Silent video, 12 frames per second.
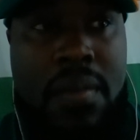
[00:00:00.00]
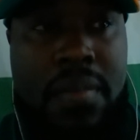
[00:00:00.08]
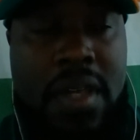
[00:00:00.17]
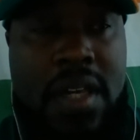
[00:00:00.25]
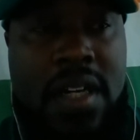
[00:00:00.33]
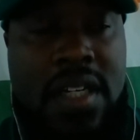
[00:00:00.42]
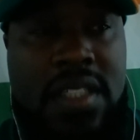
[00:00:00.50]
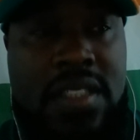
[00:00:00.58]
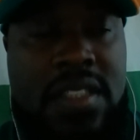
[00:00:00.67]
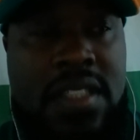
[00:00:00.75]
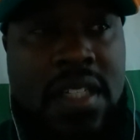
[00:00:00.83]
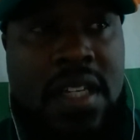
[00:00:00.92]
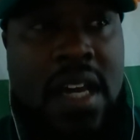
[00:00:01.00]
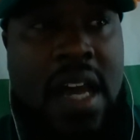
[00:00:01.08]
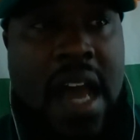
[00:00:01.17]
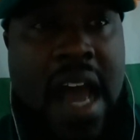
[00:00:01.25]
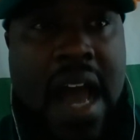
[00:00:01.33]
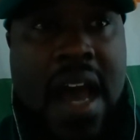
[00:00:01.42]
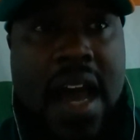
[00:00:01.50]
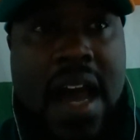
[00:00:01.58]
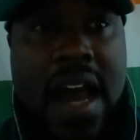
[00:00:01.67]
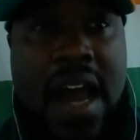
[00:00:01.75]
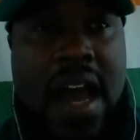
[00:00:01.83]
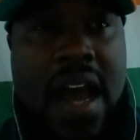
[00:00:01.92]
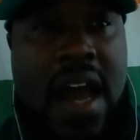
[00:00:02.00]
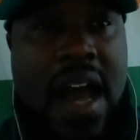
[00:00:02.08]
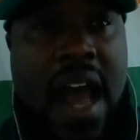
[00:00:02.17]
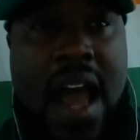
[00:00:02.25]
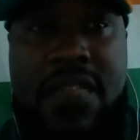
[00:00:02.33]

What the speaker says: because I